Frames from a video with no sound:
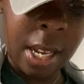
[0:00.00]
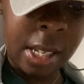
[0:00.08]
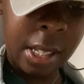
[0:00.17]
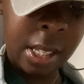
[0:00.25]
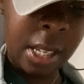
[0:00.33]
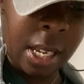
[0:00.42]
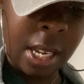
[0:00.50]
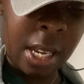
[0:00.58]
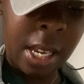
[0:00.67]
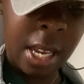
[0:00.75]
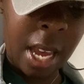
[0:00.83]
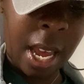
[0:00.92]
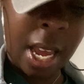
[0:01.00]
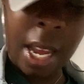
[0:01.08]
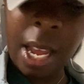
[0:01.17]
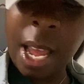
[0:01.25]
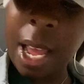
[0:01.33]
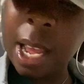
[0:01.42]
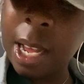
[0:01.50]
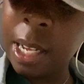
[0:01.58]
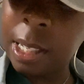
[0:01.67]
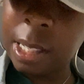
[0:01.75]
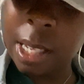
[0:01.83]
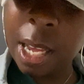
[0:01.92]
C K
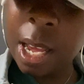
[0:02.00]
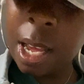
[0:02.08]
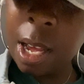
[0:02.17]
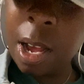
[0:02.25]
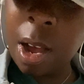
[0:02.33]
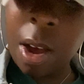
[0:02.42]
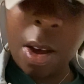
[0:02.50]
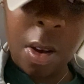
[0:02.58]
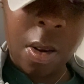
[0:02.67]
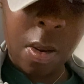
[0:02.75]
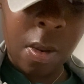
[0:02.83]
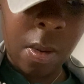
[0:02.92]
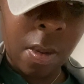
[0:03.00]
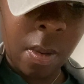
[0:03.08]
S O